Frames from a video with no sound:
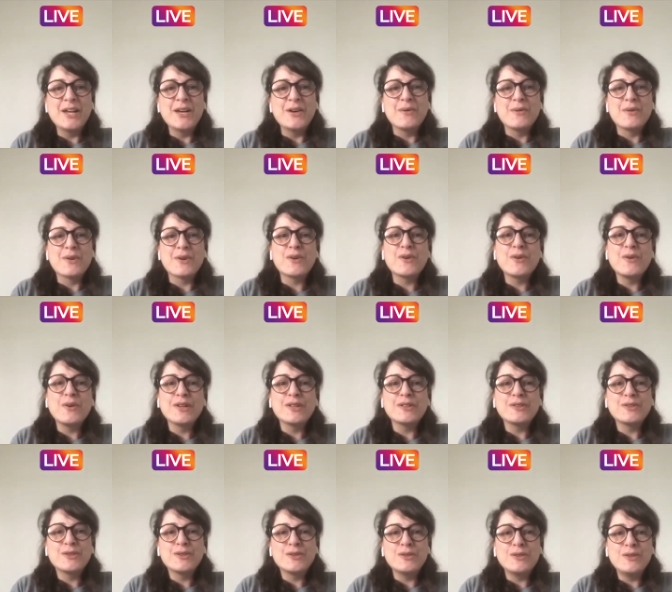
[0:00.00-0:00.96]
we're going
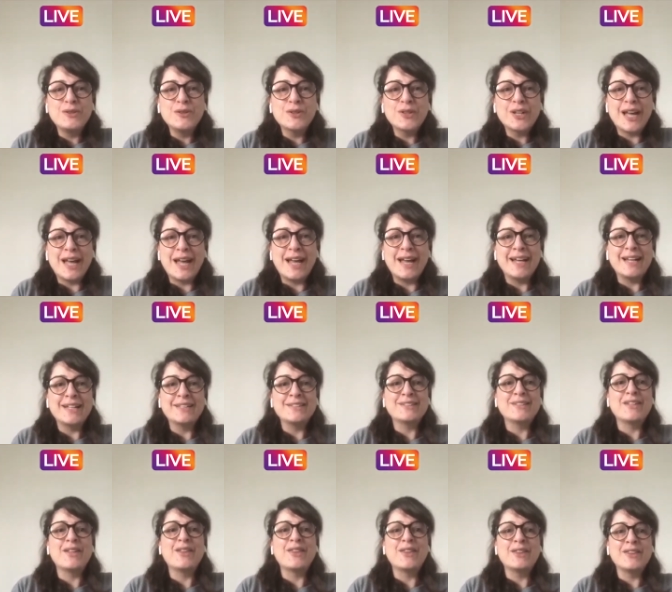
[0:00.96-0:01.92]
to look at
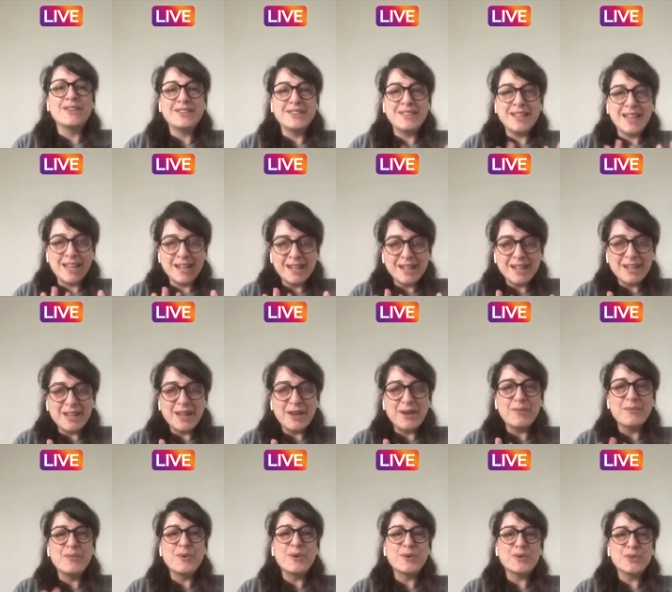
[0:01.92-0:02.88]
the 10
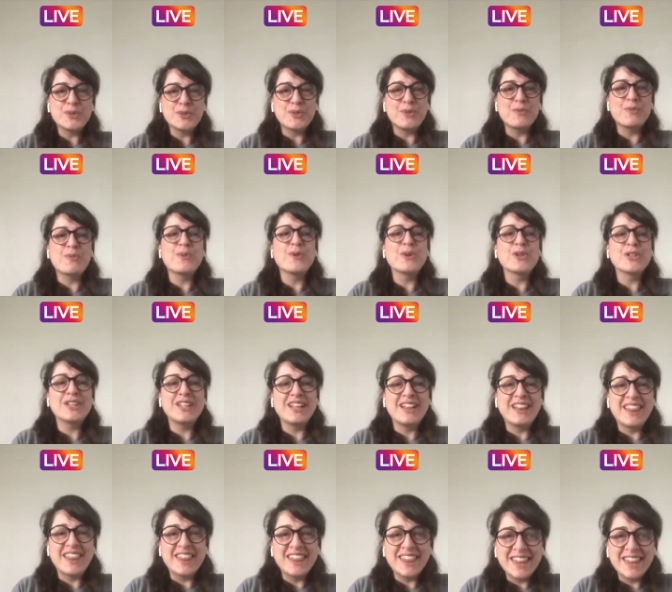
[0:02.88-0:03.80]
most important